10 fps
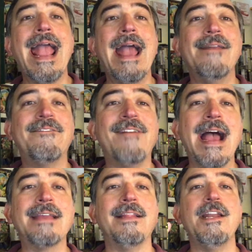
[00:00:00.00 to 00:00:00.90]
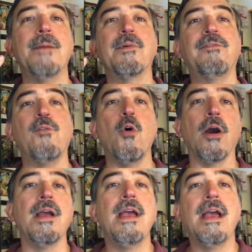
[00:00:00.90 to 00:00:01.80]
And finally, number
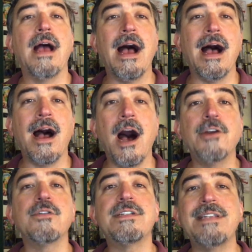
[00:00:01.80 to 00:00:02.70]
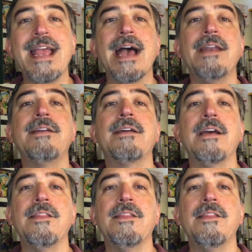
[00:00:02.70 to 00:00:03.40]
4, understand